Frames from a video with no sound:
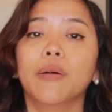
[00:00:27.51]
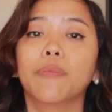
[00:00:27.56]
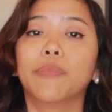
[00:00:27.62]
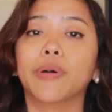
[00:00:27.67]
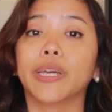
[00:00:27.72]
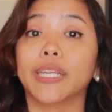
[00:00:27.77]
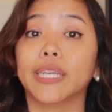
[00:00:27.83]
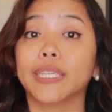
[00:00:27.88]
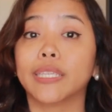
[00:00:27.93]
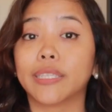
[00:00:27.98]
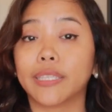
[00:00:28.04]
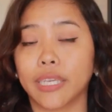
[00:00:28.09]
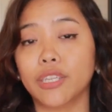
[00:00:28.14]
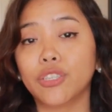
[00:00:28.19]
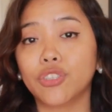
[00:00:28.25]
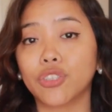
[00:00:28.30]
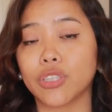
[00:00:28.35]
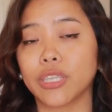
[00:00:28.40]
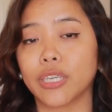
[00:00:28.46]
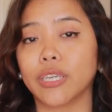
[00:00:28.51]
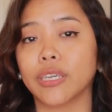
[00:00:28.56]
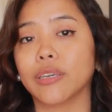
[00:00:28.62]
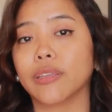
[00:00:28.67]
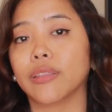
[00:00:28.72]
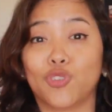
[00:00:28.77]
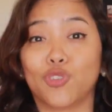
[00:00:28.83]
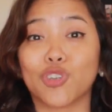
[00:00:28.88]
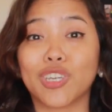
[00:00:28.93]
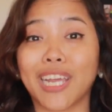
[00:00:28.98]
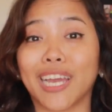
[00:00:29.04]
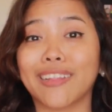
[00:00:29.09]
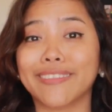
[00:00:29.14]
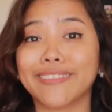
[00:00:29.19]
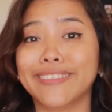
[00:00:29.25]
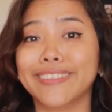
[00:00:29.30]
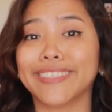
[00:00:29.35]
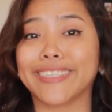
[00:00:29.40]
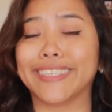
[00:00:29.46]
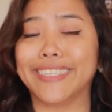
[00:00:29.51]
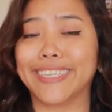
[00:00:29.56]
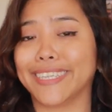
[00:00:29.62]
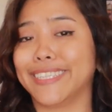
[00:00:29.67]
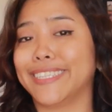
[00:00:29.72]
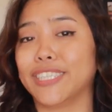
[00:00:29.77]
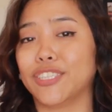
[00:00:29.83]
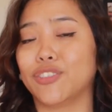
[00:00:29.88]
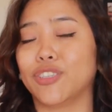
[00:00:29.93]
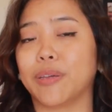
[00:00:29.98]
But essentially, your calendar is the next thing